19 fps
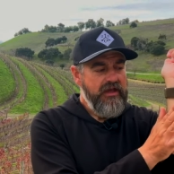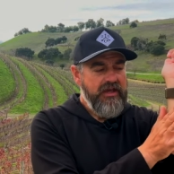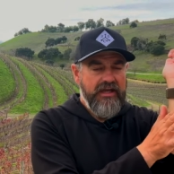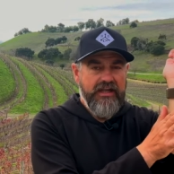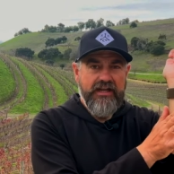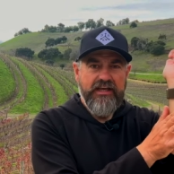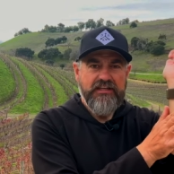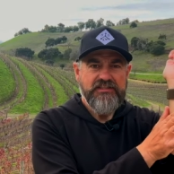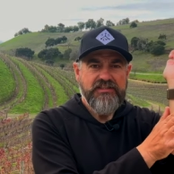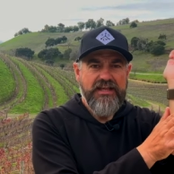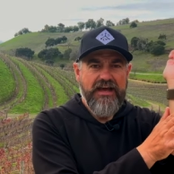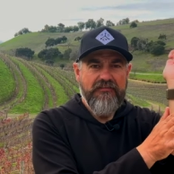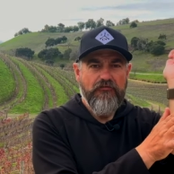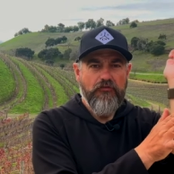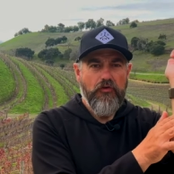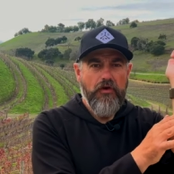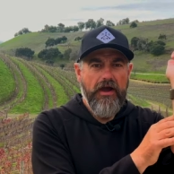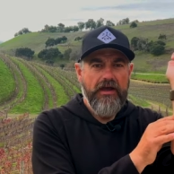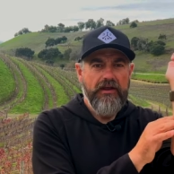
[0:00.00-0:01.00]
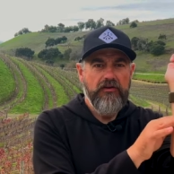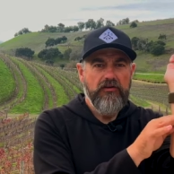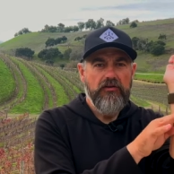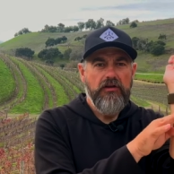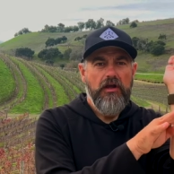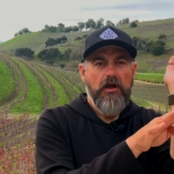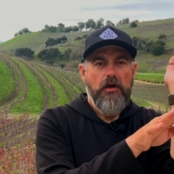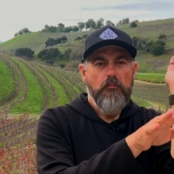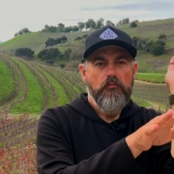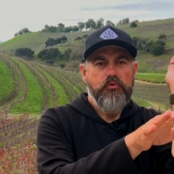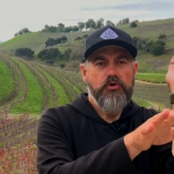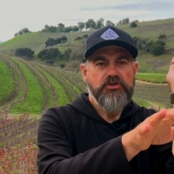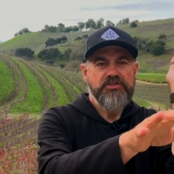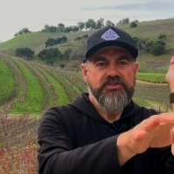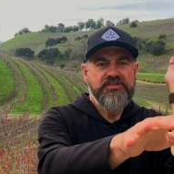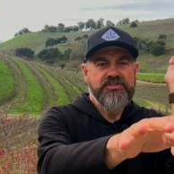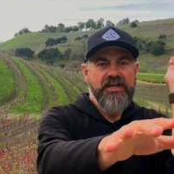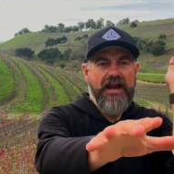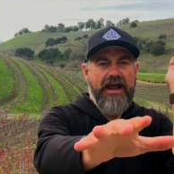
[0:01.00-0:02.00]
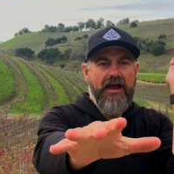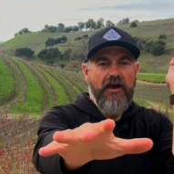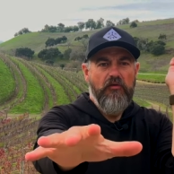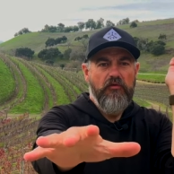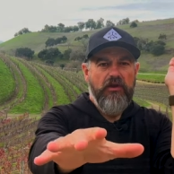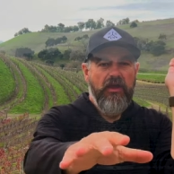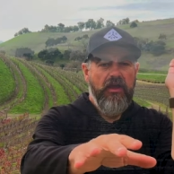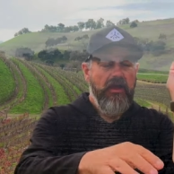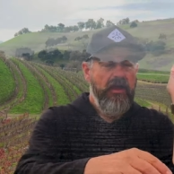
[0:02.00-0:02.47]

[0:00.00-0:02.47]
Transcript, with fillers: it hits that varietal, pushes it out,